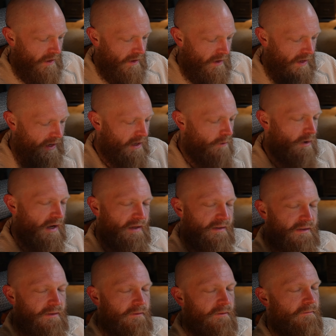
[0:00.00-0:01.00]

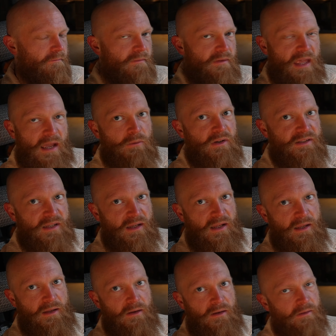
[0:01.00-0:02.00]
Anyways, that was
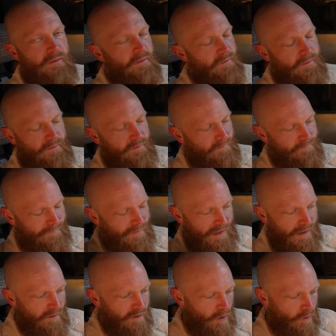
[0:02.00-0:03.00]
a
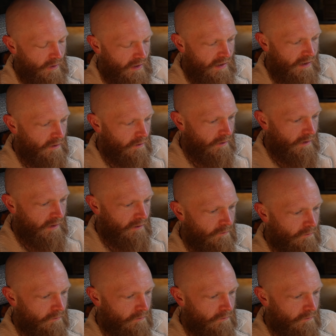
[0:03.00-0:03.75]
incoherent